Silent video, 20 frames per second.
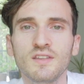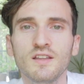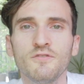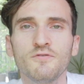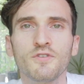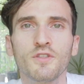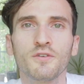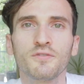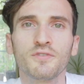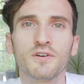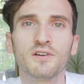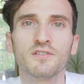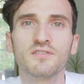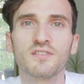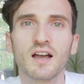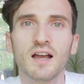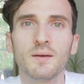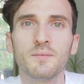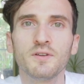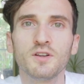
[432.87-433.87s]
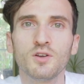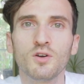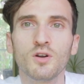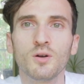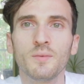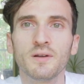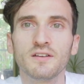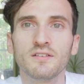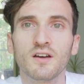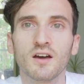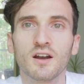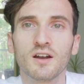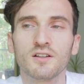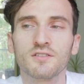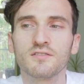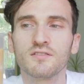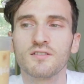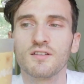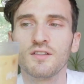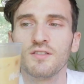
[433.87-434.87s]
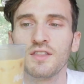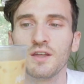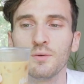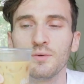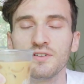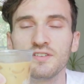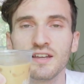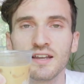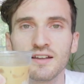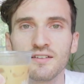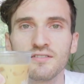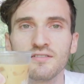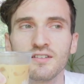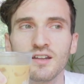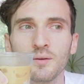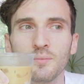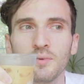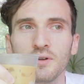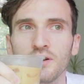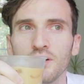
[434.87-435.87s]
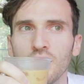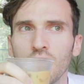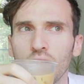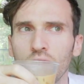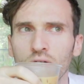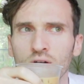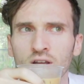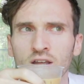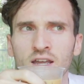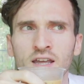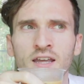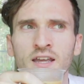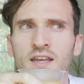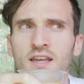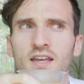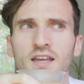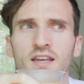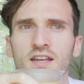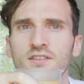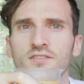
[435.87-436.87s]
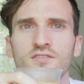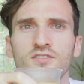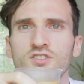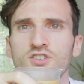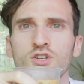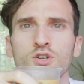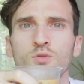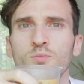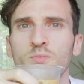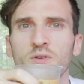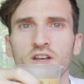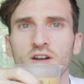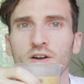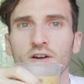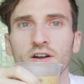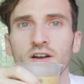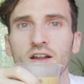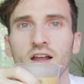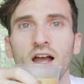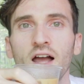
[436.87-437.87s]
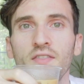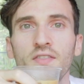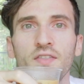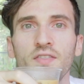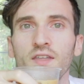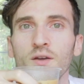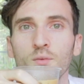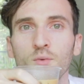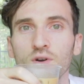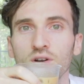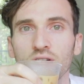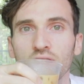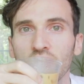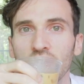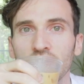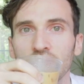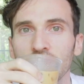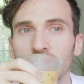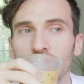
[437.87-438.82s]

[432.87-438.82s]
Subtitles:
For the first time and you go to McDonald's, they would take a sip and go, it's too bitter, and then they wouldn't like